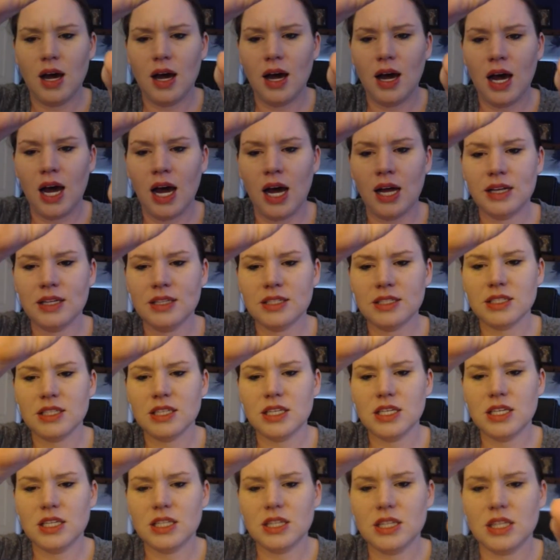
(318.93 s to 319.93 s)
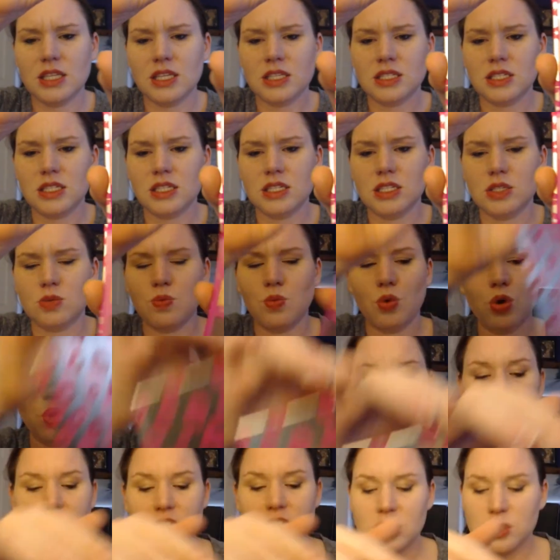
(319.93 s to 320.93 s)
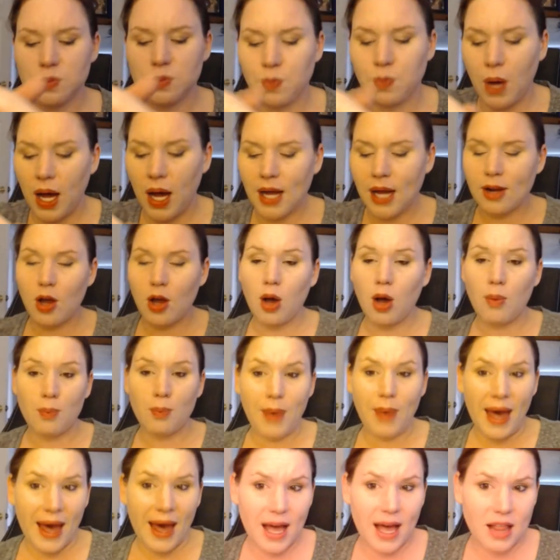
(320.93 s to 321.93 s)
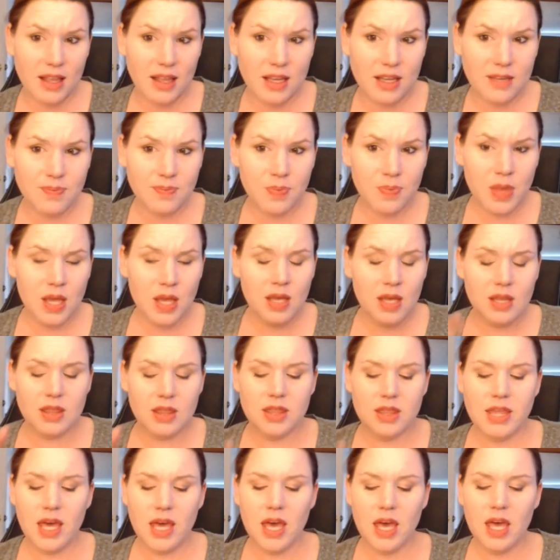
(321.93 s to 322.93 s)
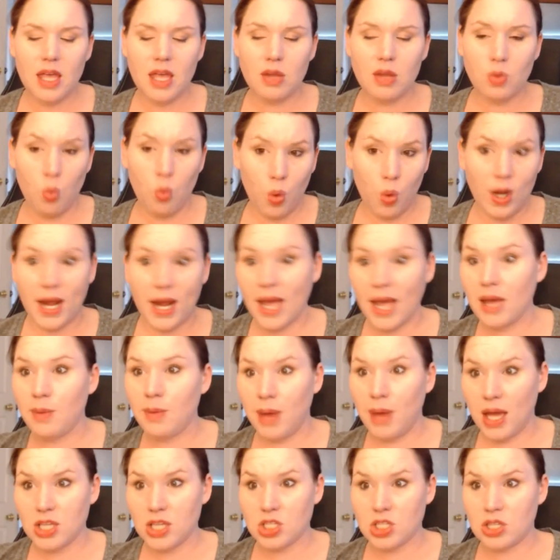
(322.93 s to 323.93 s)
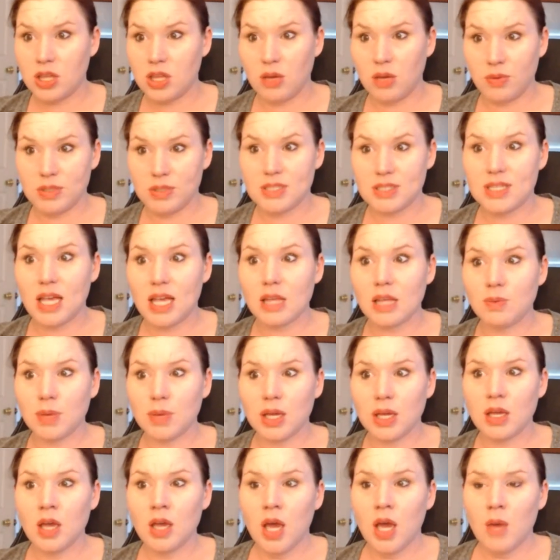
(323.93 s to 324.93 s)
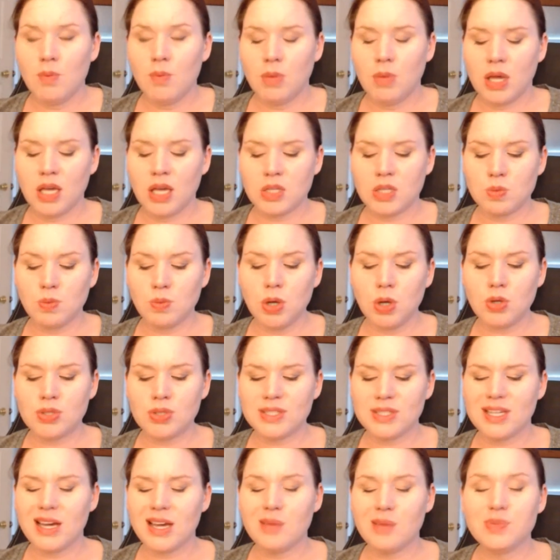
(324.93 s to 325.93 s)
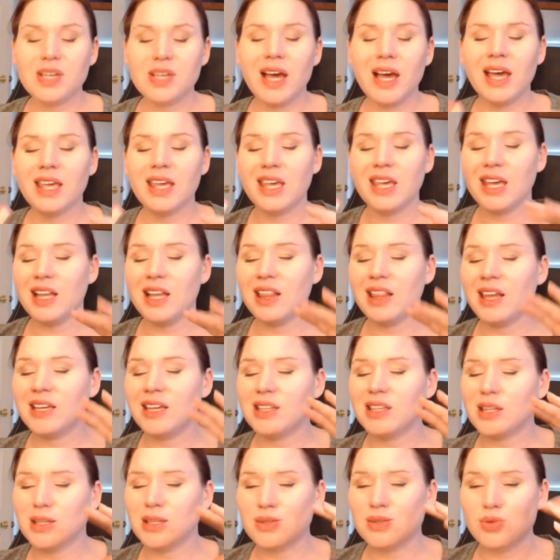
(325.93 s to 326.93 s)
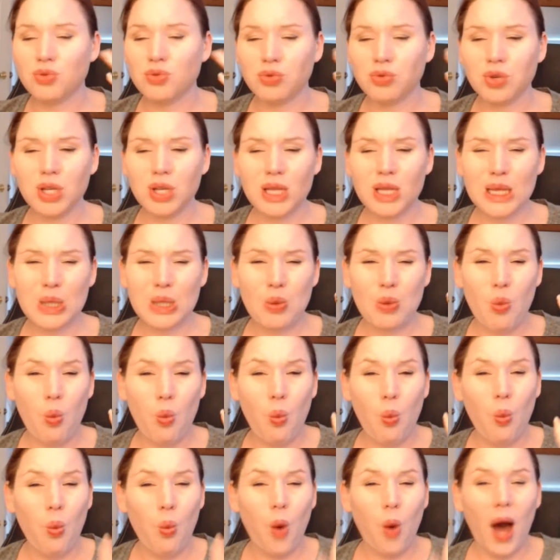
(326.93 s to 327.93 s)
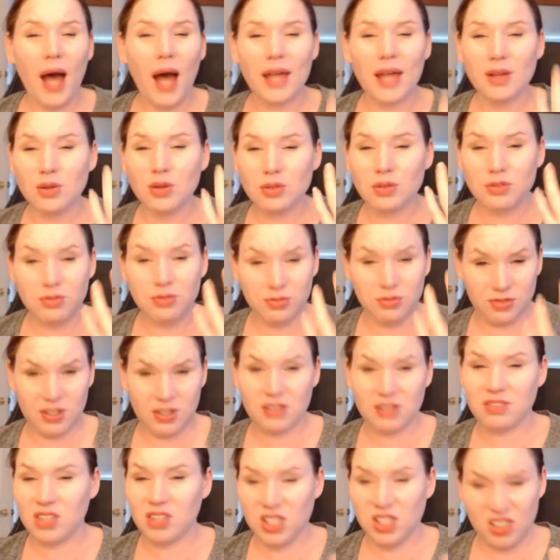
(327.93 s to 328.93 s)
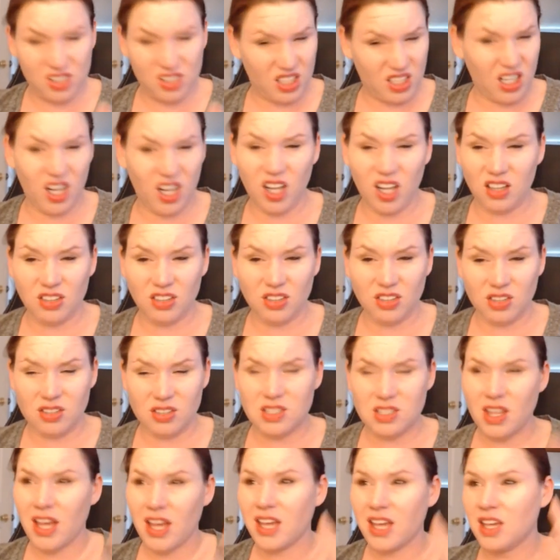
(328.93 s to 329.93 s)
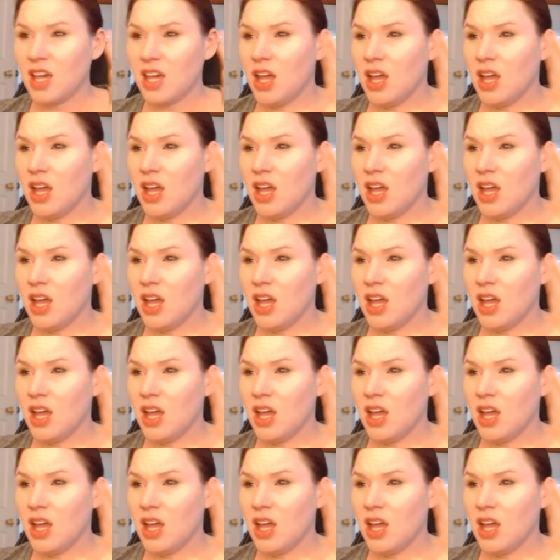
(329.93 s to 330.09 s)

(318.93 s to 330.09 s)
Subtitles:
Honestly, this is more of a spot-on palette than what I imagined they would send me. Because most times I get like these really wild, vivid colors, like